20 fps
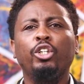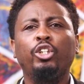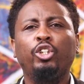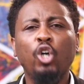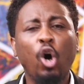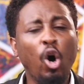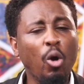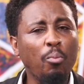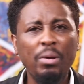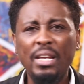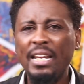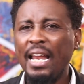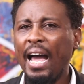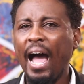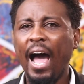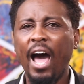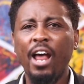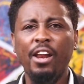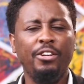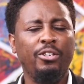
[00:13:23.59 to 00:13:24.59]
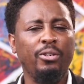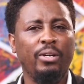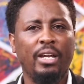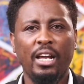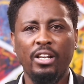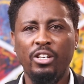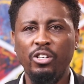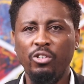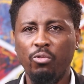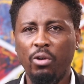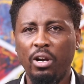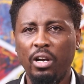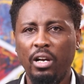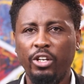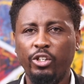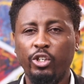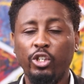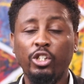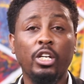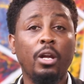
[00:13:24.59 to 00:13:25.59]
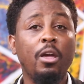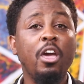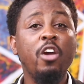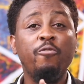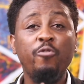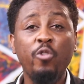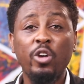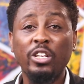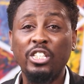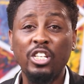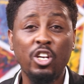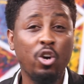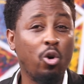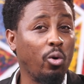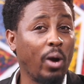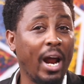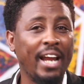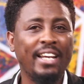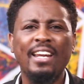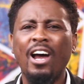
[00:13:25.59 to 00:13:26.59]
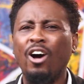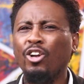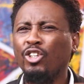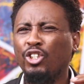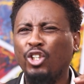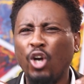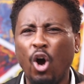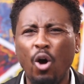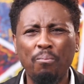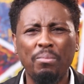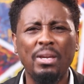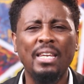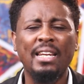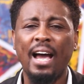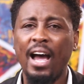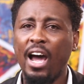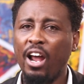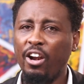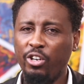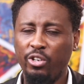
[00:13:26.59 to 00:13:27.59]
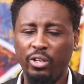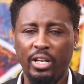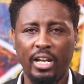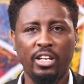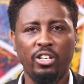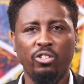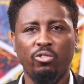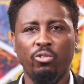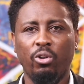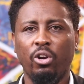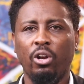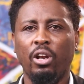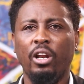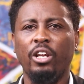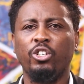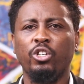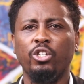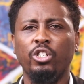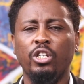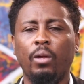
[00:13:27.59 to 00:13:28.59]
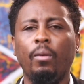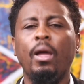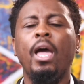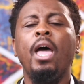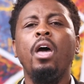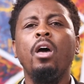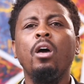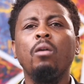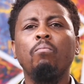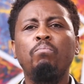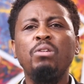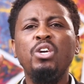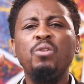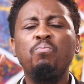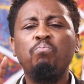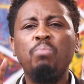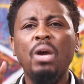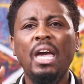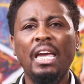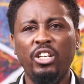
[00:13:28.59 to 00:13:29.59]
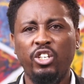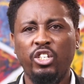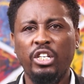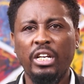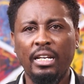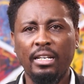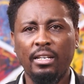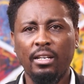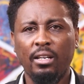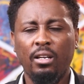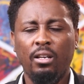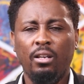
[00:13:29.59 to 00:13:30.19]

Don't be in a hurry to get into a relationship. If you're single right now, don't be in a hurry to get into a relationship. Be patient.